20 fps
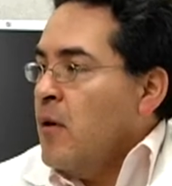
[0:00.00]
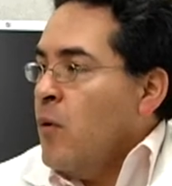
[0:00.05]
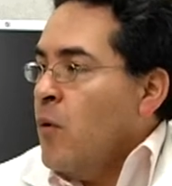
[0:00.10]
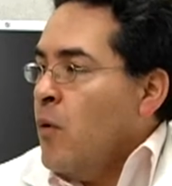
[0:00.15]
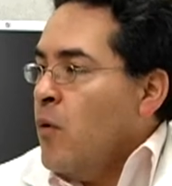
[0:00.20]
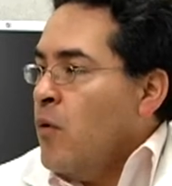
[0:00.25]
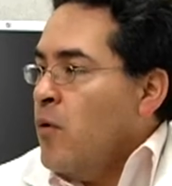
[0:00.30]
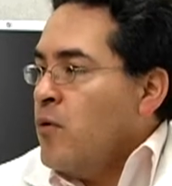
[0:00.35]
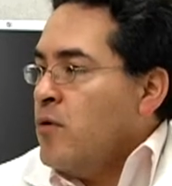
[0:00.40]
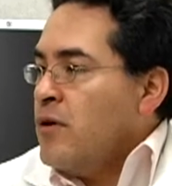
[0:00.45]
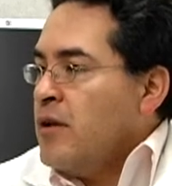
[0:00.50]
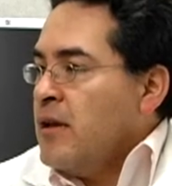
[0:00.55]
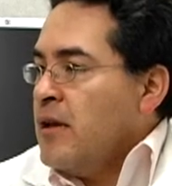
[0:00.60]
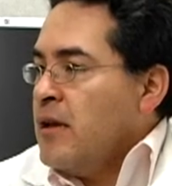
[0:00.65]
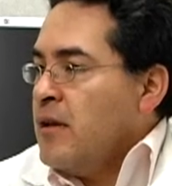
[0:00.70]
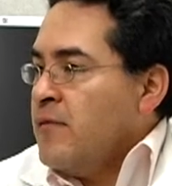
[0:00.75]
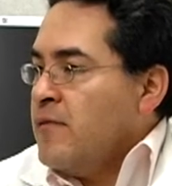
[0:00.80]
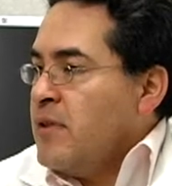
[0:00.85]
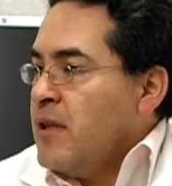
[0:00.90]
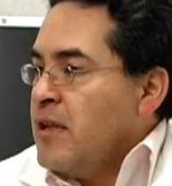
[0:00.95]
or
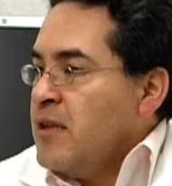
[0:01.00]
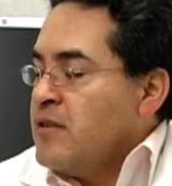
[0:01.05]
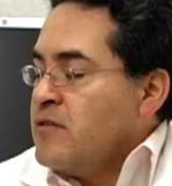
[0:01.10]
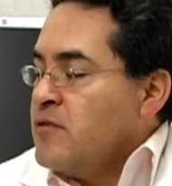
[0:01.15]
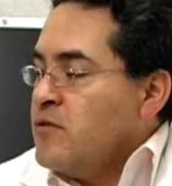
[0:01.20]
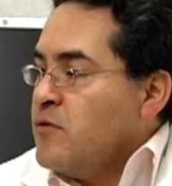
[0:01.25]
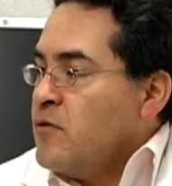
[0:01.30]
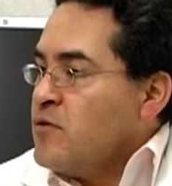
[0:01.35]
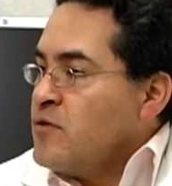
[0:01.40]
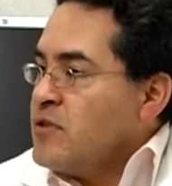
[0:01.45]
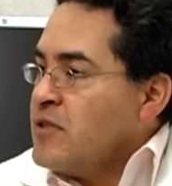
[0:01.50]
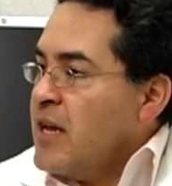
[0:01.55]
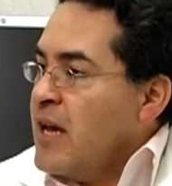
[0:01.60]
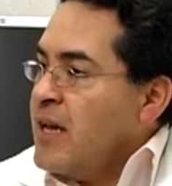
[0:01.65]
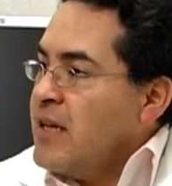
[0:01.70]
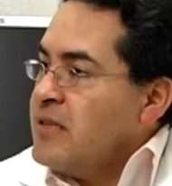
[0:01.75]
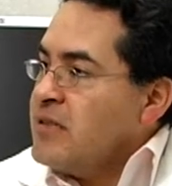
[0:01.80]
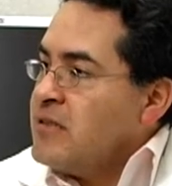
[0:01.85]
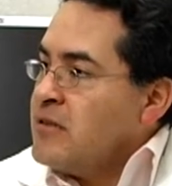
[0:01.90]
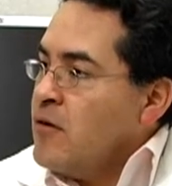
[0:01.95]
if there is no
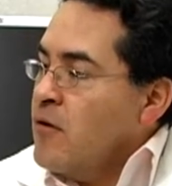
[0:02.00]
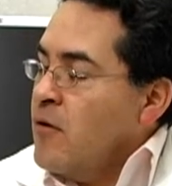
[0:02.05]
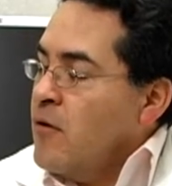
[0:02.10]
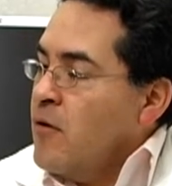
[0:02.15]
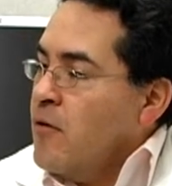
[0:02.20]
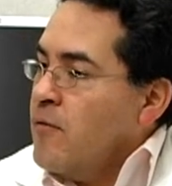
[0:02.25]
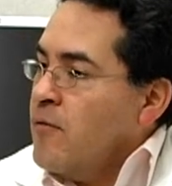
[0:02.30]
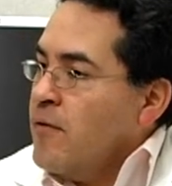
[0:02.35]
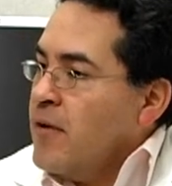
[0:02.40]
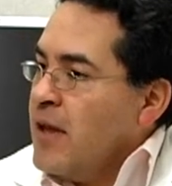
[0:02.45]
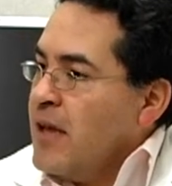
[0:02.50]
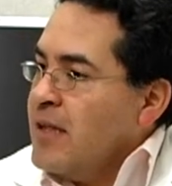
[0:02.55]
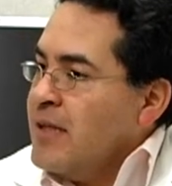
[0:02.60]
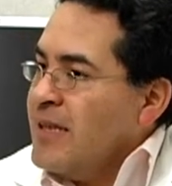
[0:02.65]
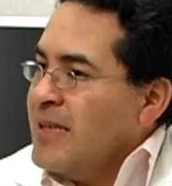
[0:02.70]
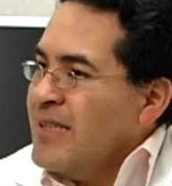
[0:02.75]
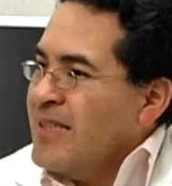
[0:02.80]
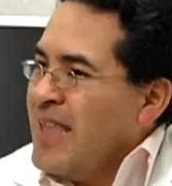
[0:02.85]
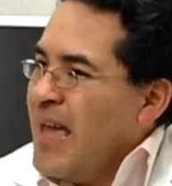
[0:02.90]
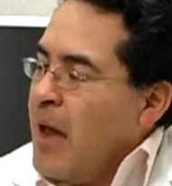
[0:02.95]
signs of
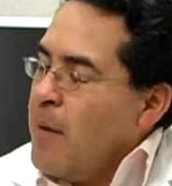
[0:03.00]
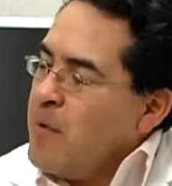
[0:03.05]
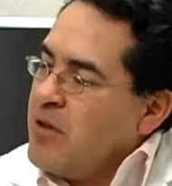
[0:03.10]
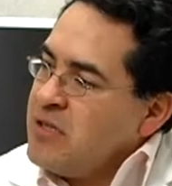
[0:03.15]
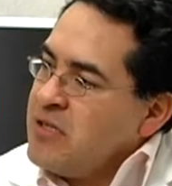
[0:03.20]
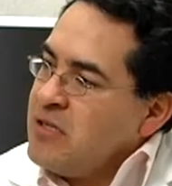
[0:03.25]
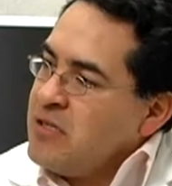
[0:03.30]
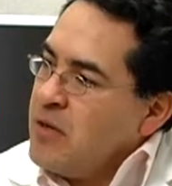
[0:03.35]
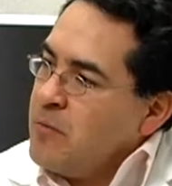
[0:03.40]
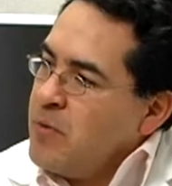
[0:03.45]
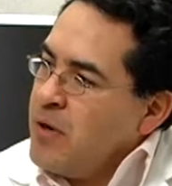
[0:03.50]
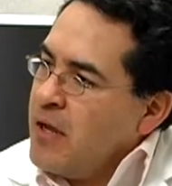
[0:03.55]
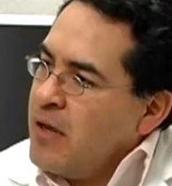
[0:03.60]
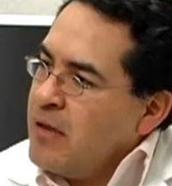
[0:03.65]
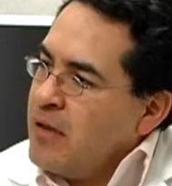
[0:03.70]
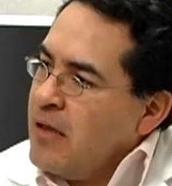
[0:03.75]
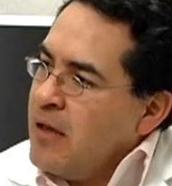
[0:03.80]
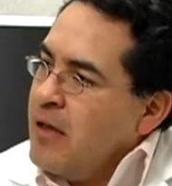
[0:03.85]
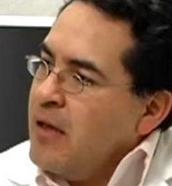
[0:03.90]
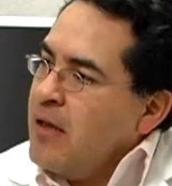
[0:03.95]
any damage in the
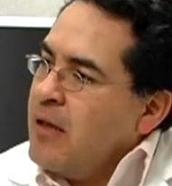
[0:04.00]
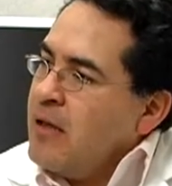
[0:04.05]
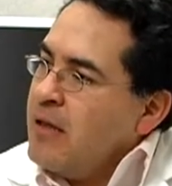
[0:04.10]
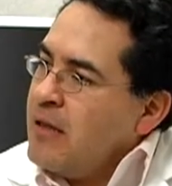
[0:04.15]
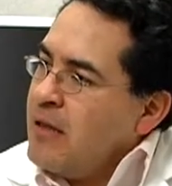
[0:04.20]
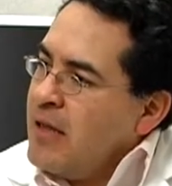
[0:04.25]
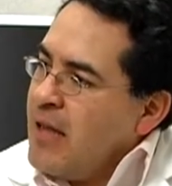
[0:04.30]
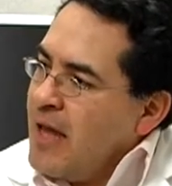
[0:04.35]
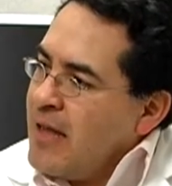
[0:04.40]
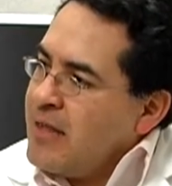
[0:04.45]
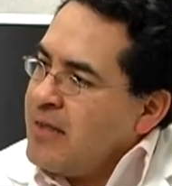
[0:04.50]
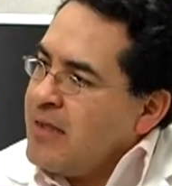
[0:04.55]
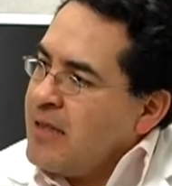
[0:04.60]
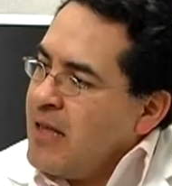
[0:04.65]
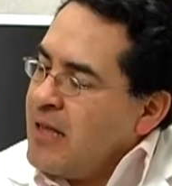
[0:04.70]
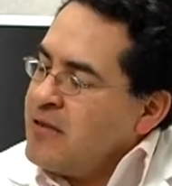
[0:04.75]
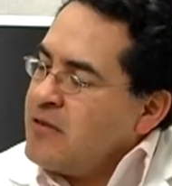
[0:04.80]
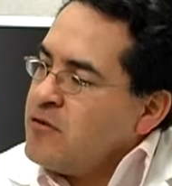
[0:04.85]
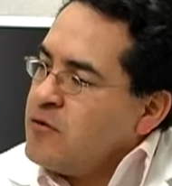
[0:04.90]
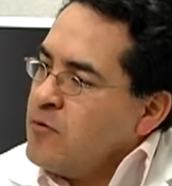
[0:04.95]
brain that
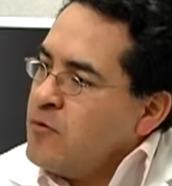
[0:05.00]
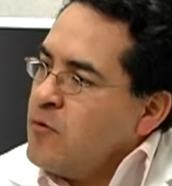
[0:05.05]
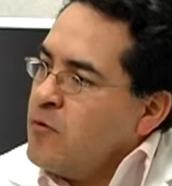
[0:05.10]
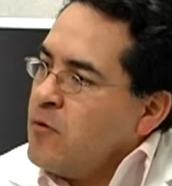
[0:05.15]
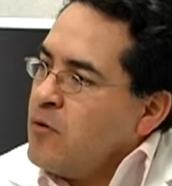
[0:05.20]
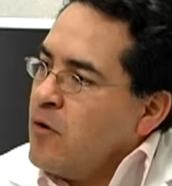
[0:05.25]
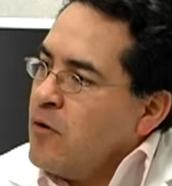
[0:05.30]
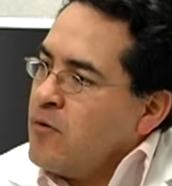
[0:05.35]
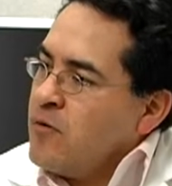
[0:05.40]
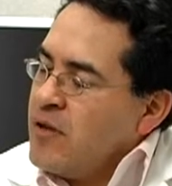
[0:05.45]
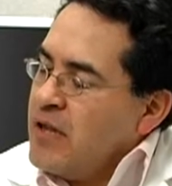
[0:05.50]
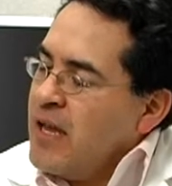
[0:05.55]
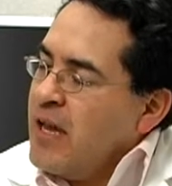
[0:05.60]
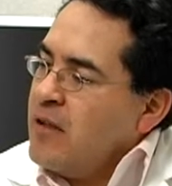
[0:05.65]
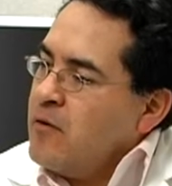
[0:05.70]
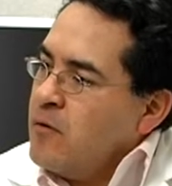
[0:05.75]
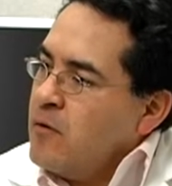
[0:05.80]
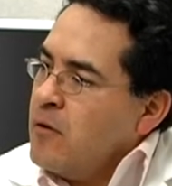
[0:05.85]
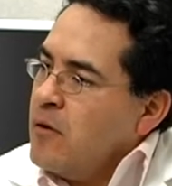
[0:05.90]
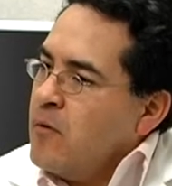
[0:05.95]
tends to
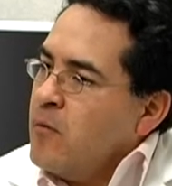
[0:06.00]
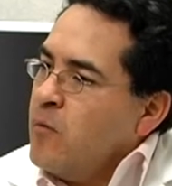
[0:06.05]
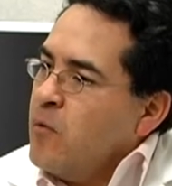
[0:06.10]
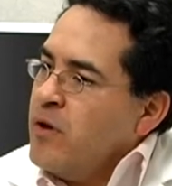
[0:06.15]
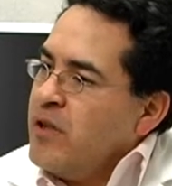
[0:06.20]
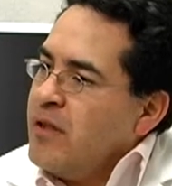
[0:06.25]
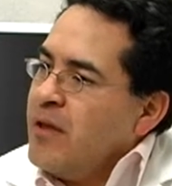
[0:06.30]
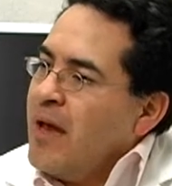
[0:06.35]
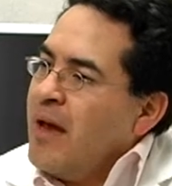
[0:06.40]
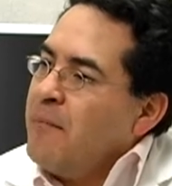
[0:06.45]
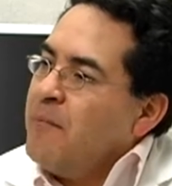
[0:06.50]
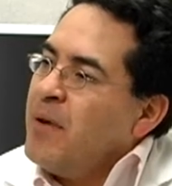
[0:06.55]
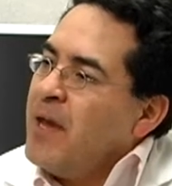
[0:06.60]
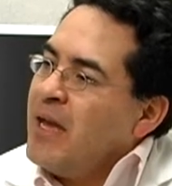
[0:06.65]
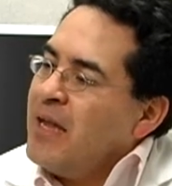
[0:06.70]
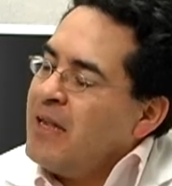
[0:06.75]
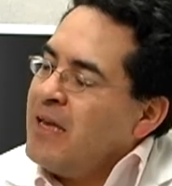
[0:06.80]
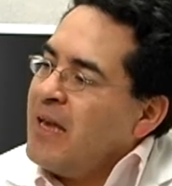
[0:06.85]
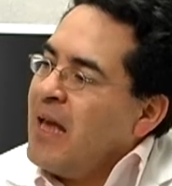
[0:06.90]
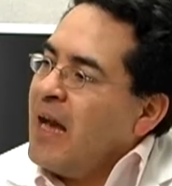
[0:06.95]
correlate with a
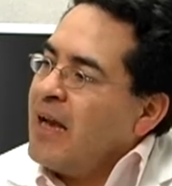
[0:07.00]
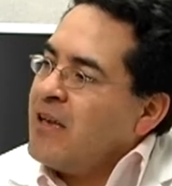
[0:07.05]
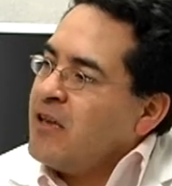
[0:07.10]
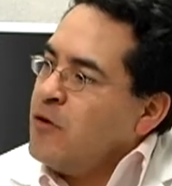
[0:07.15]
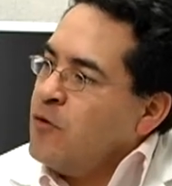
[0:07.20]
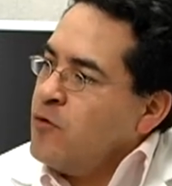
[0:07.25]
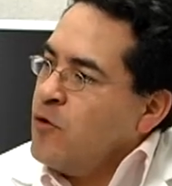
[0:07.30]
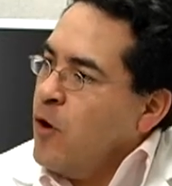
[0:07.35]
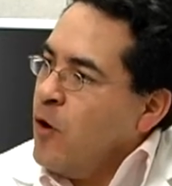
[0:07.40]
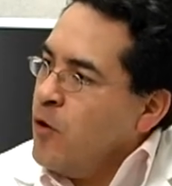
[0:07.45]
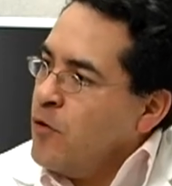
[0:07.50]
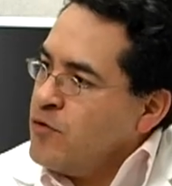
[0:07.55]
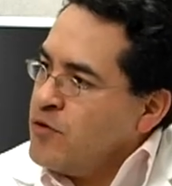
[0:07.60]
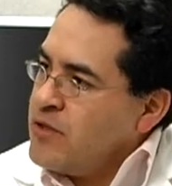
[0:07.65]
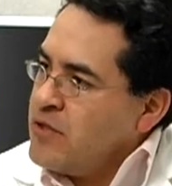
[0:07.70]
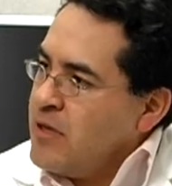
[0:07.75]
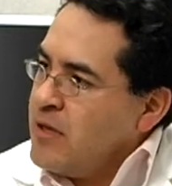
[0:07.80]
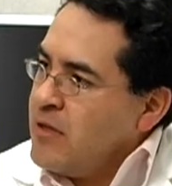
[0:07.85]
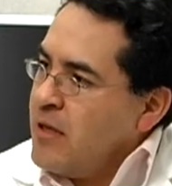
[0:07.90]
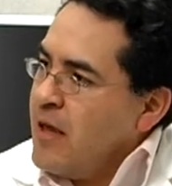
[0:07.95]
very acute
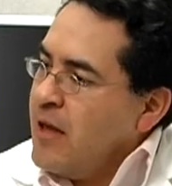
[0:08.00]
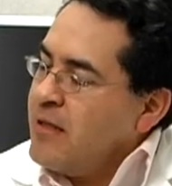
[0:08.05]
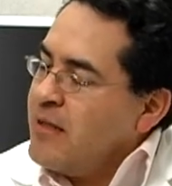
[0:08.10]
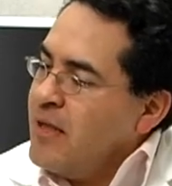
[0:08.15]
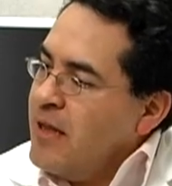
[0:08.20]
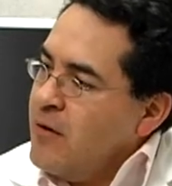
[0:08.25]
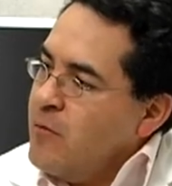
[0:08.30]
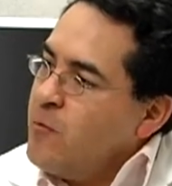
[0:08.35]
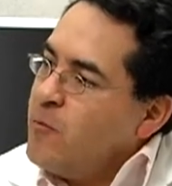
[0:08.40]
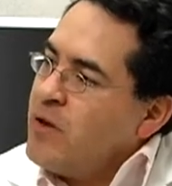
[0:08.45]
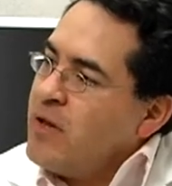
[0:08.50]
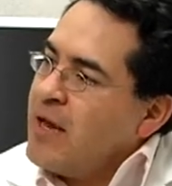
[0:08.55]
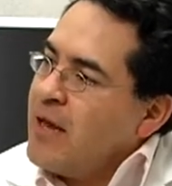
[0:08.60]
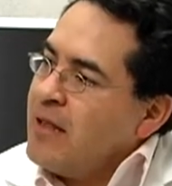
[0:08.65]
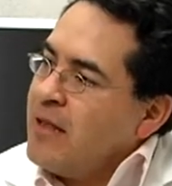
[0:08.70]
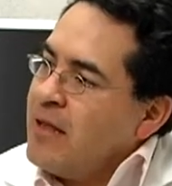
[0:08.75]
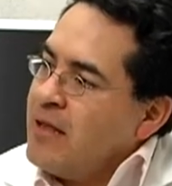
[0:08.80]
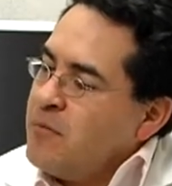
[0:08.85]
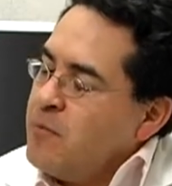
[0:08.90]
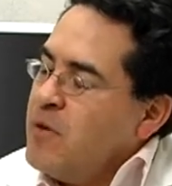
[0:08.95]
onset, and then we
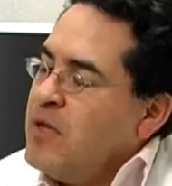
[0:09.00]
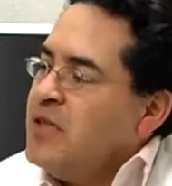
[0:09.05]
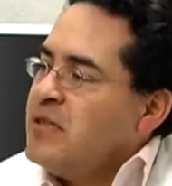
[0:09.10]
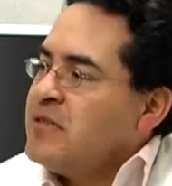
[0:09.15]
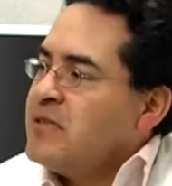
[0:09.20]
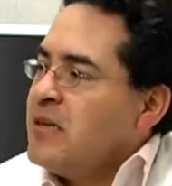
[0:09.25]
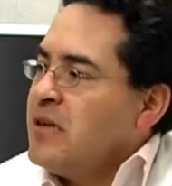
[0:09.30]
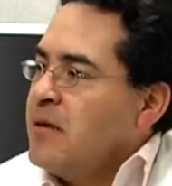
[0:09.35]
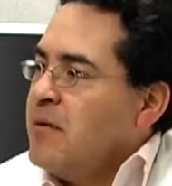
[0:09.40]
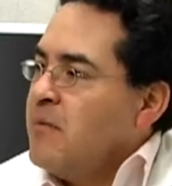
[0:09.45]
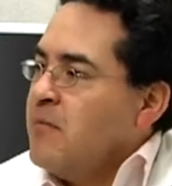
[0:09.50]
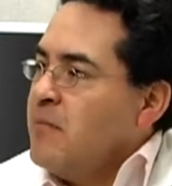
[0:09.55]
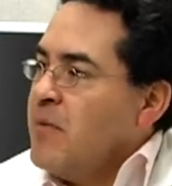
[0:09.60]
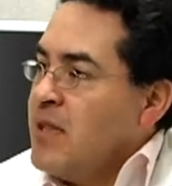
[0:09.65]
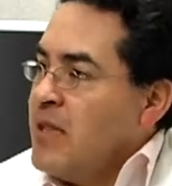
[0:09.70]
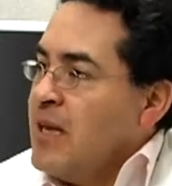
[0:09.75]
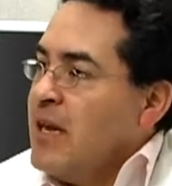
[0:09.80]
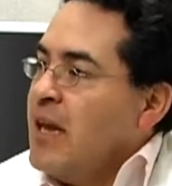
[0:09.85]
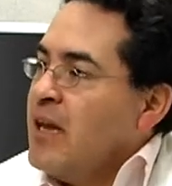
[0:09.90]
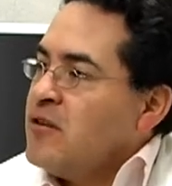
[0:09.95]
can administer
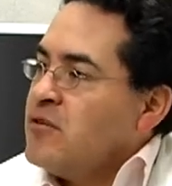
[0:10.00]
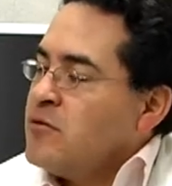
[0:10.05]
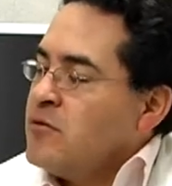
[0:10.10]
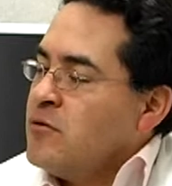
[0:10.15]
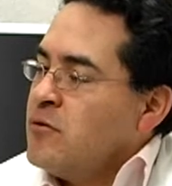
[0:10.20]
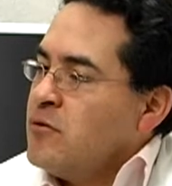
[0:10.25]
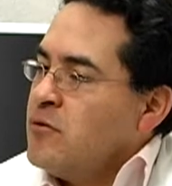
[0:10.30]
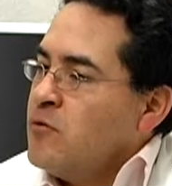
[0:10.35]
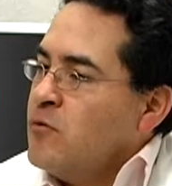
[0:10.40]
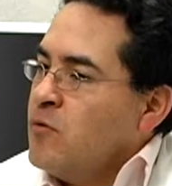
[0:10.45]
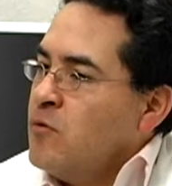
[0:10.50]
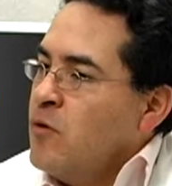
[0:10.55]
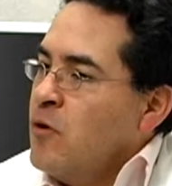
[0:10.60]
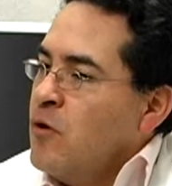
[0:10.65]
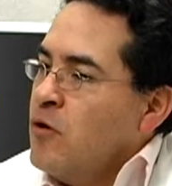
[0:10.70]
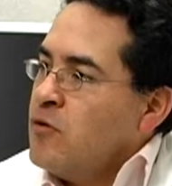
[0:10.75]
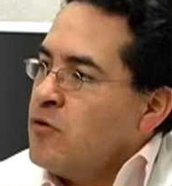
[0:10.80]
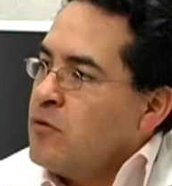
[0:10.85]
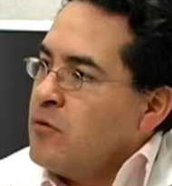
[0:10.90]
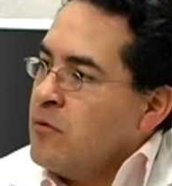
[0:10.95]
medication to
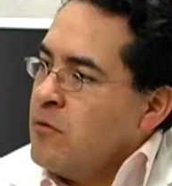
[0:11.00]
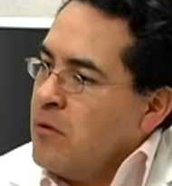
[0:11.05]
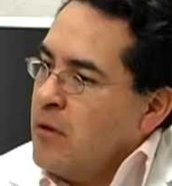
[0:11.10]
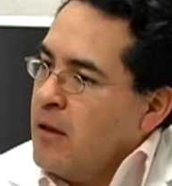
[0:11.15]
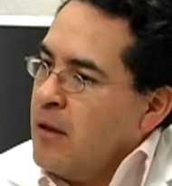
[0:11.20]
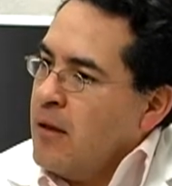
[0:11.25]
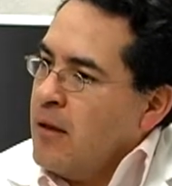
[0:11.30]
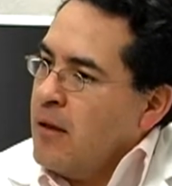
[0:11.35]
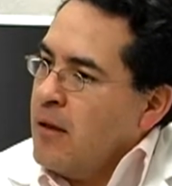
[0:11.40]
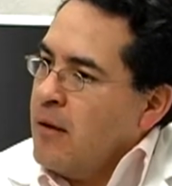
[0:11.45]
uh,